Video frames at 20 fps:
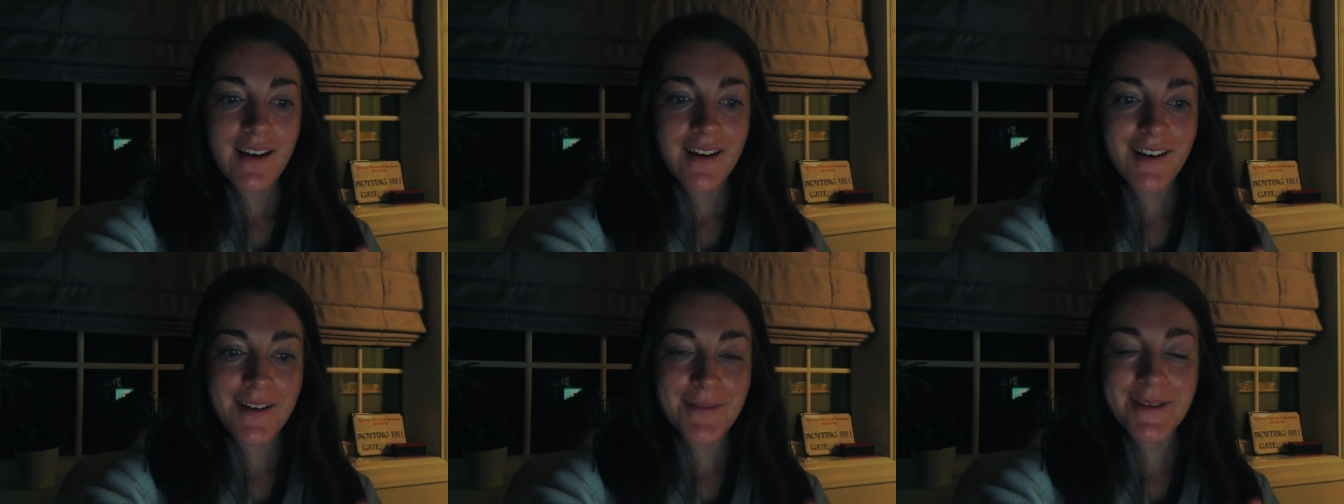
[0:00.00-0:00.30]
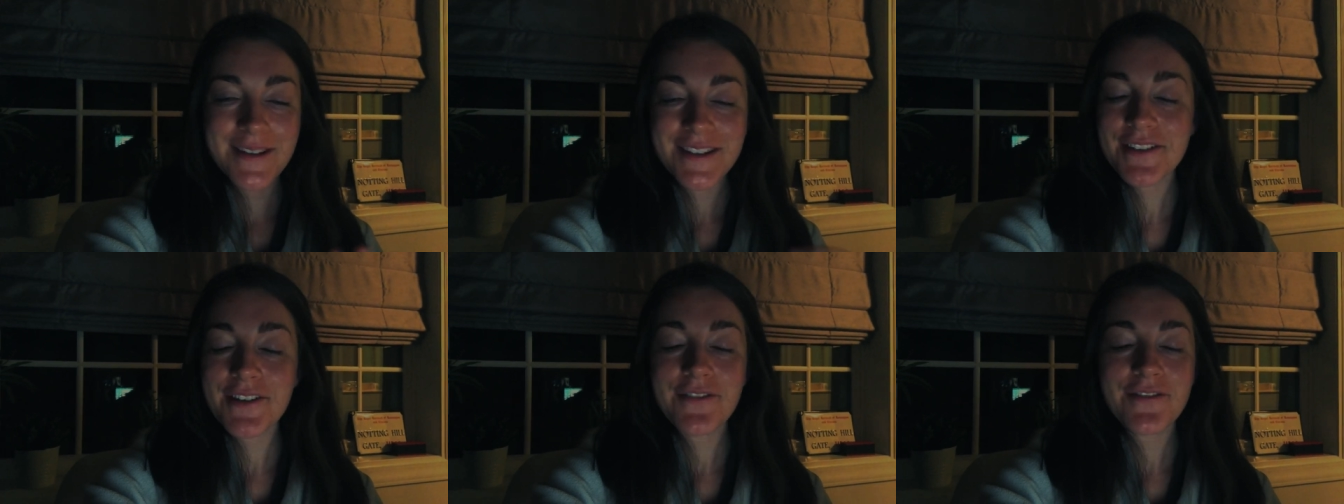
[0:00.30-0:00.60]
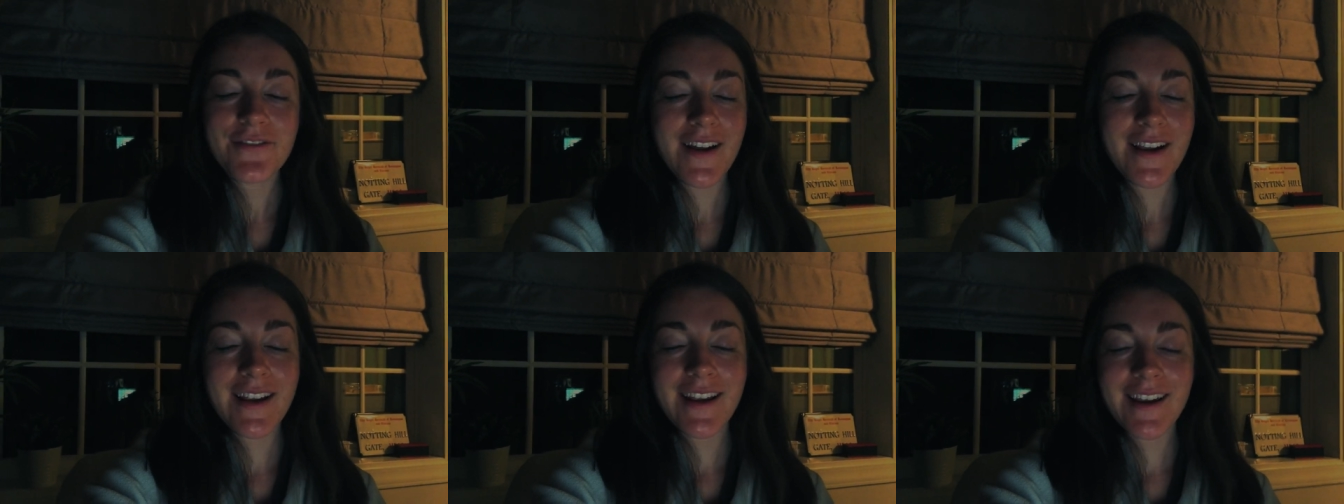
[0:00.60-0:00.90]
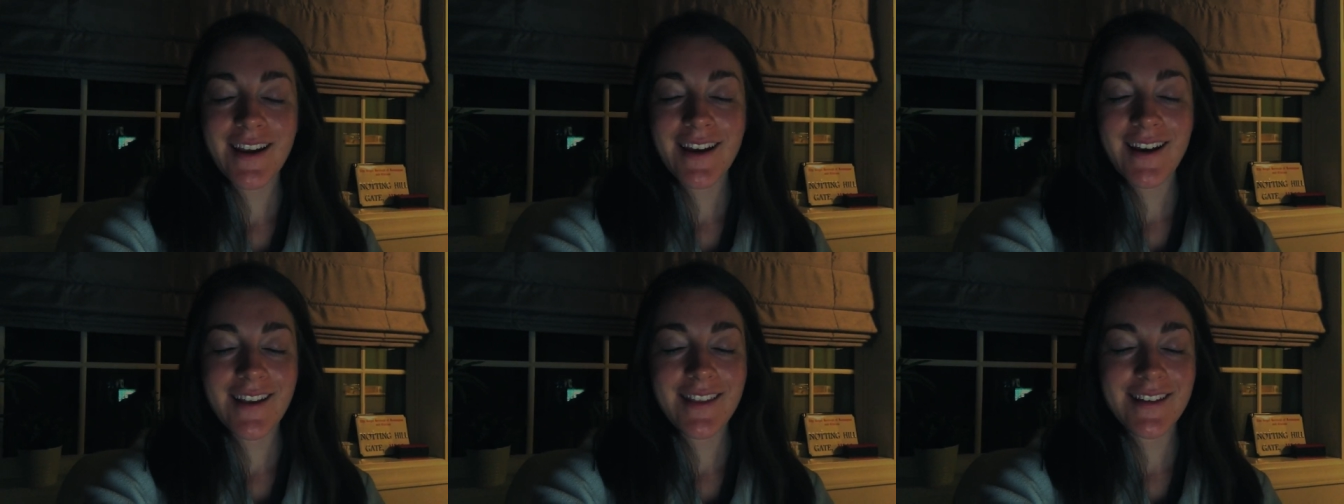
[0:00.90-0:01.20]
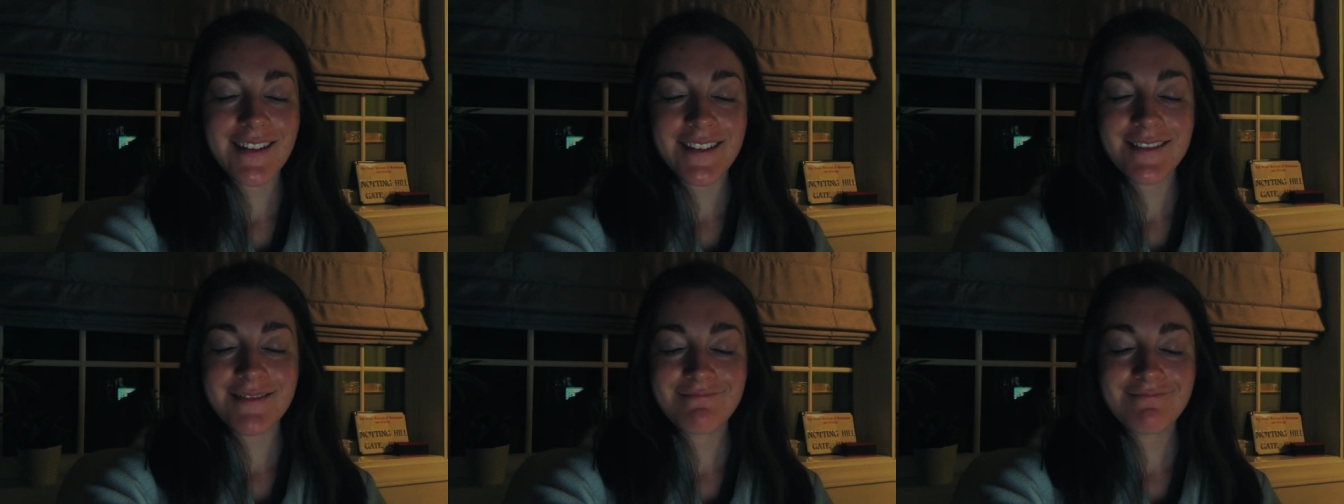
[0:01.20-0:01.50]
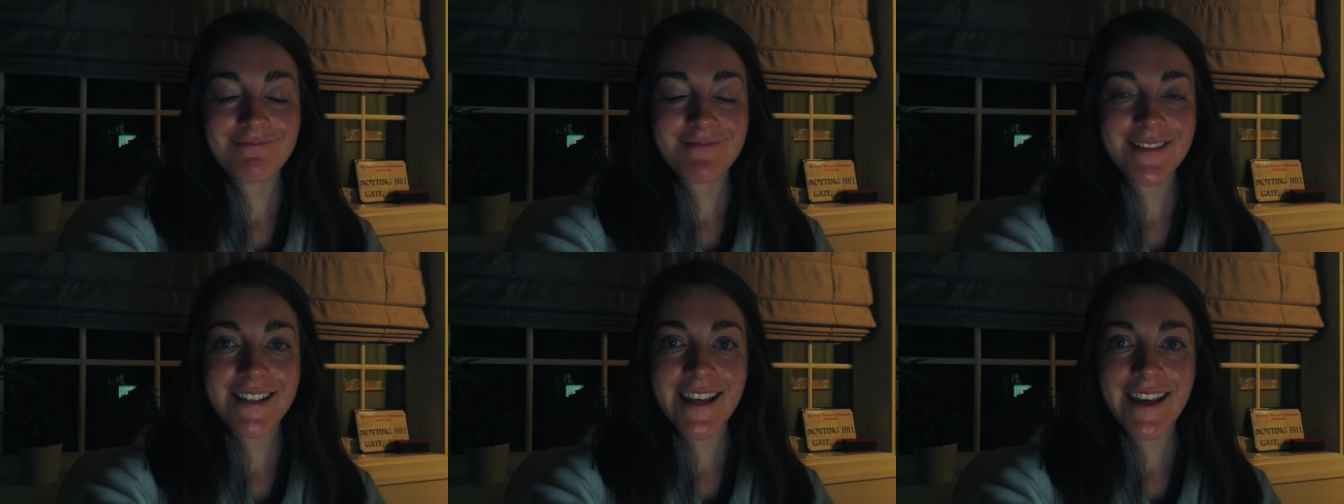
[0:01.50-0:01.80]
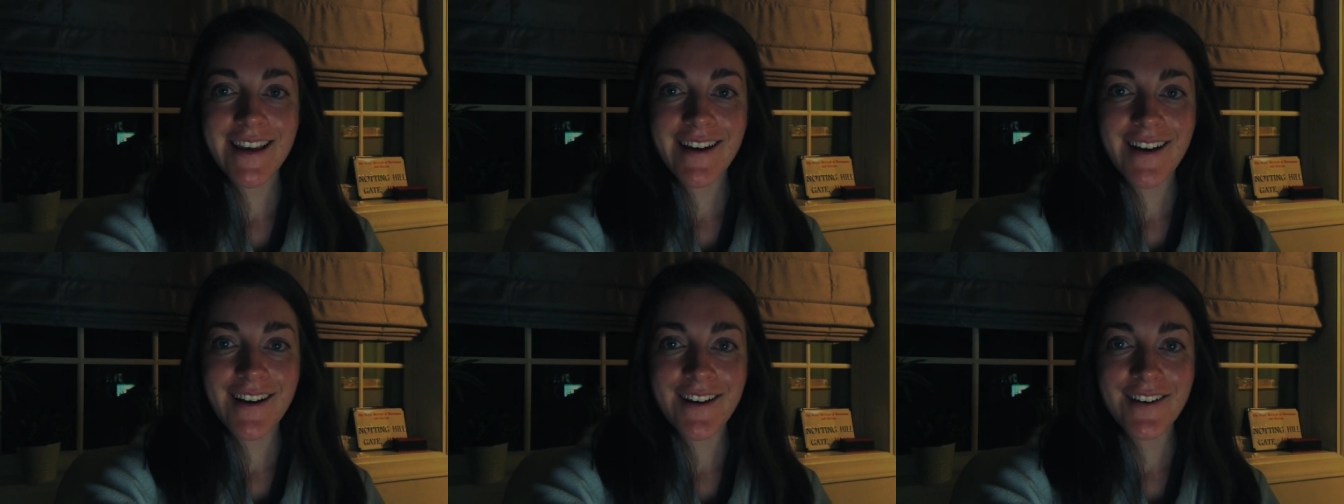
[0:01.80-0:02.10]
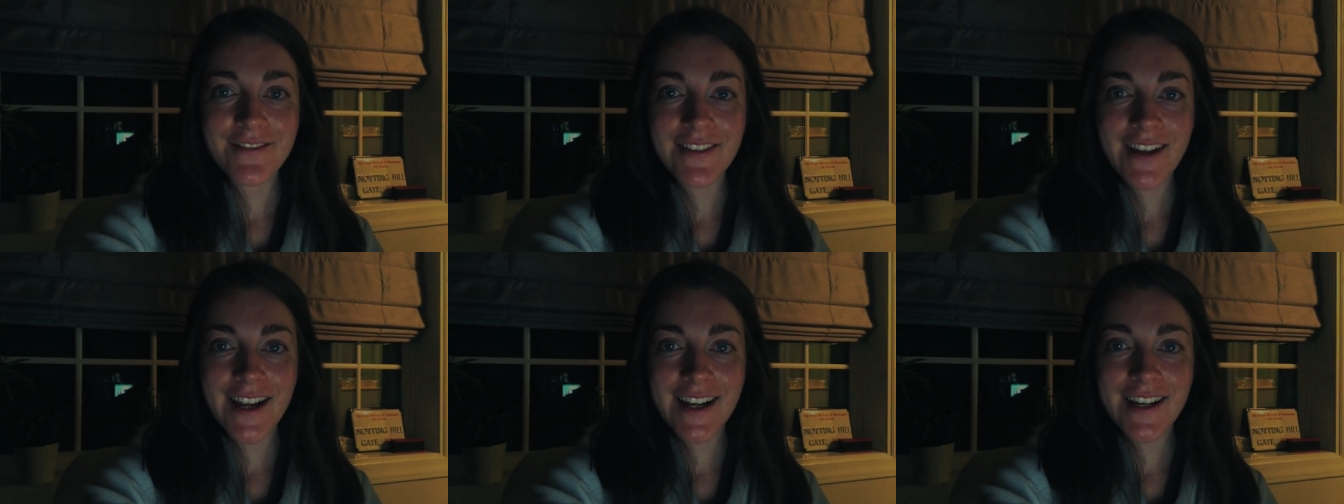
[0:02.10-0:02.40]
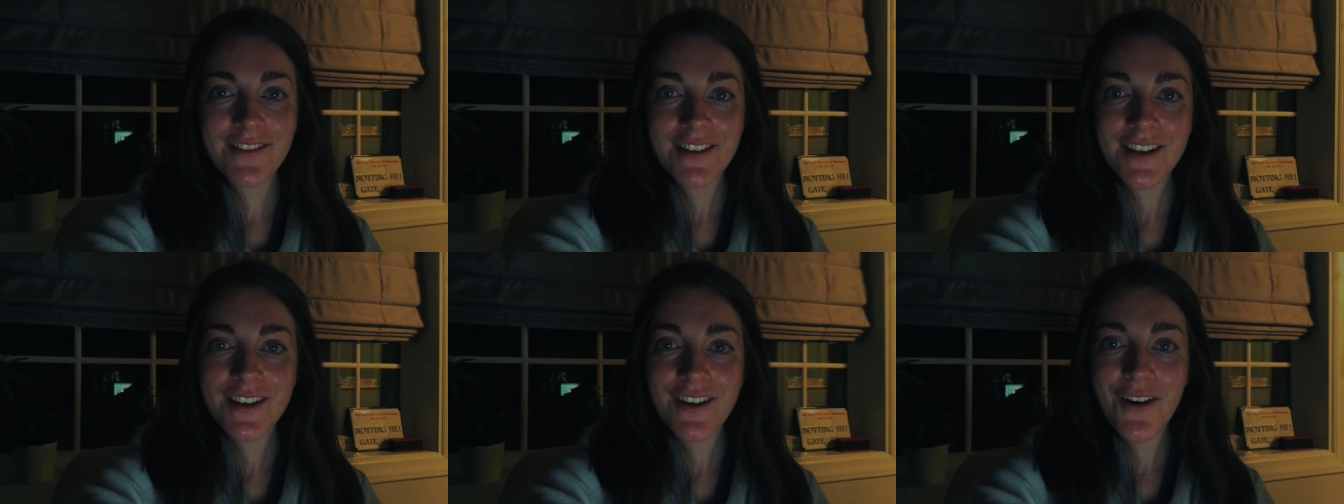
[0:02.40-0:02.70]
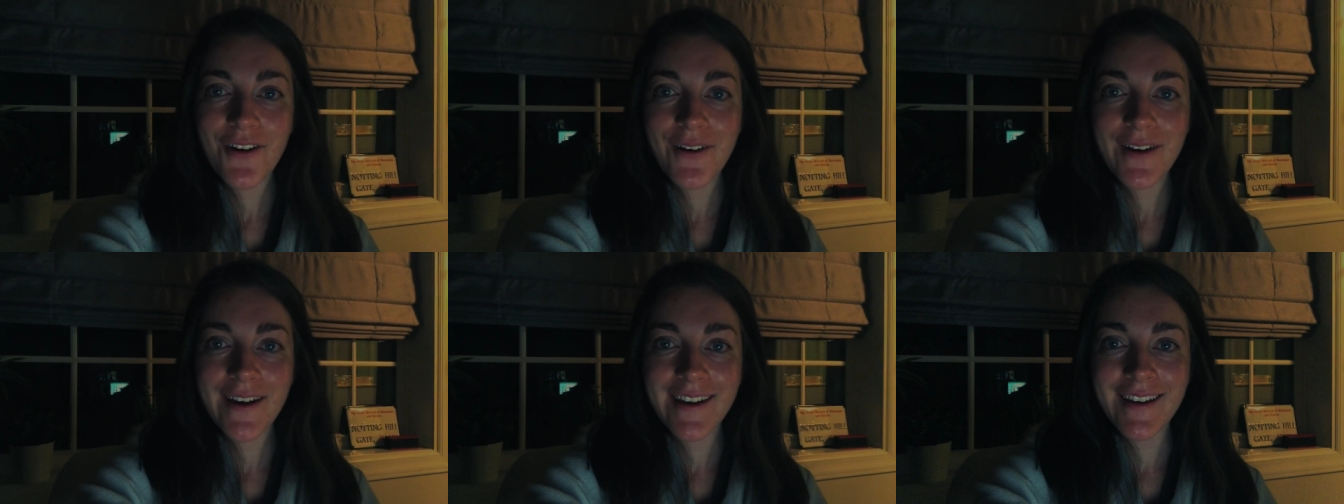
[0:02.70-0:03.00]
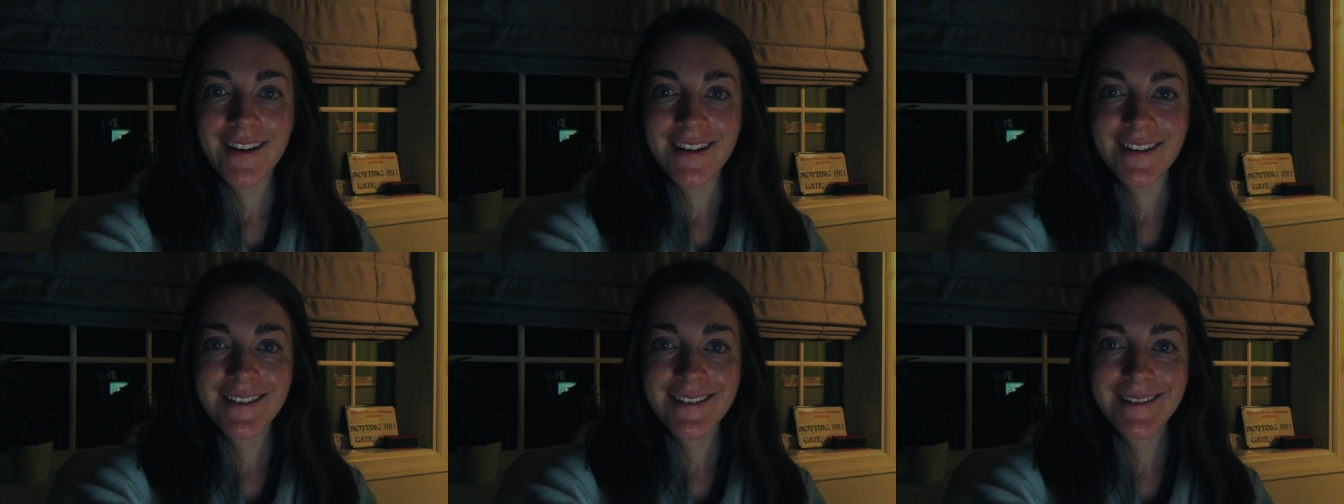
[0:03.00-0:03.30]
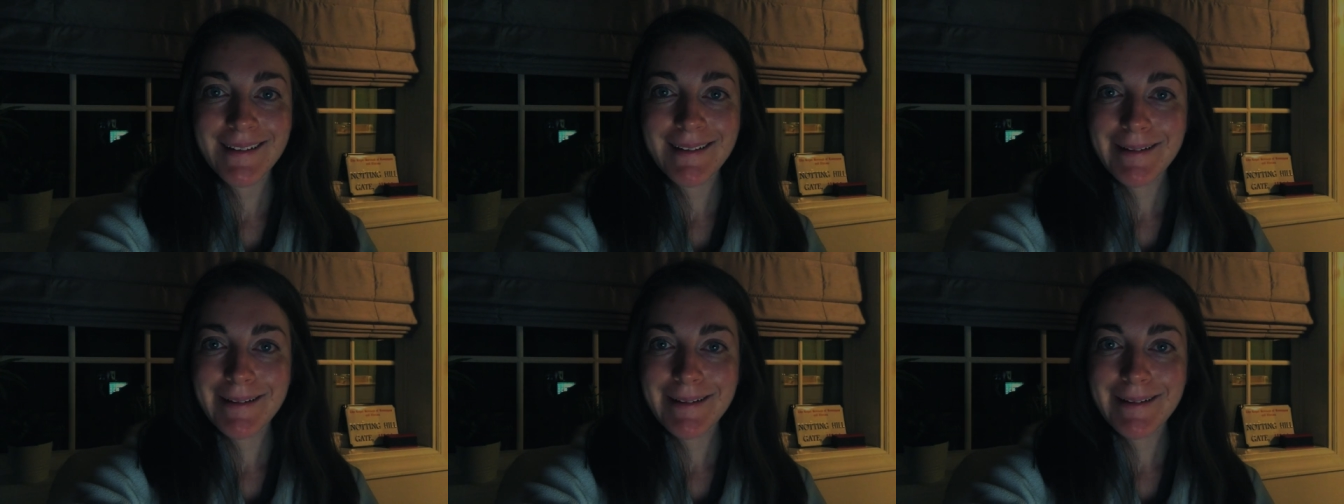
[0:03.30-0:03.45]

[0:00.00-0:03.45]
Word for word: Um, it's so funny on the day of not even knowing